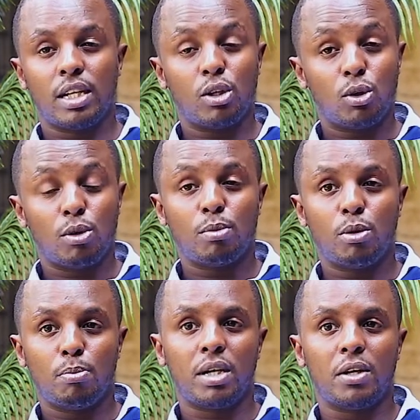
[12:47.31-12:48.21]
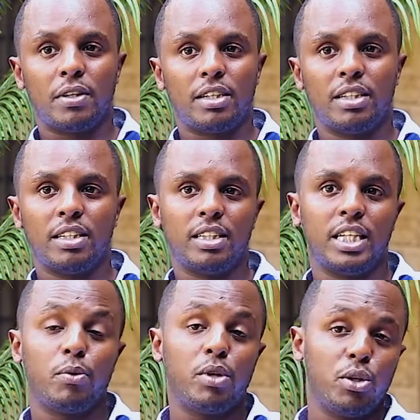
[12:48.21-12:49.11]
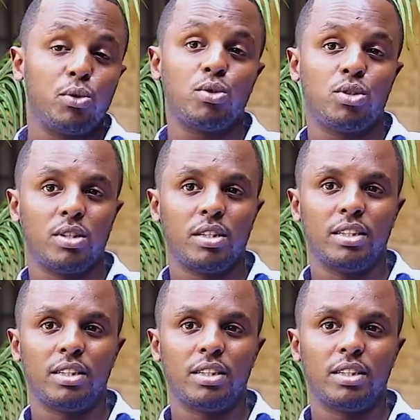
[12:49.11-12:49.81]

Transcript: a lot more power than we use.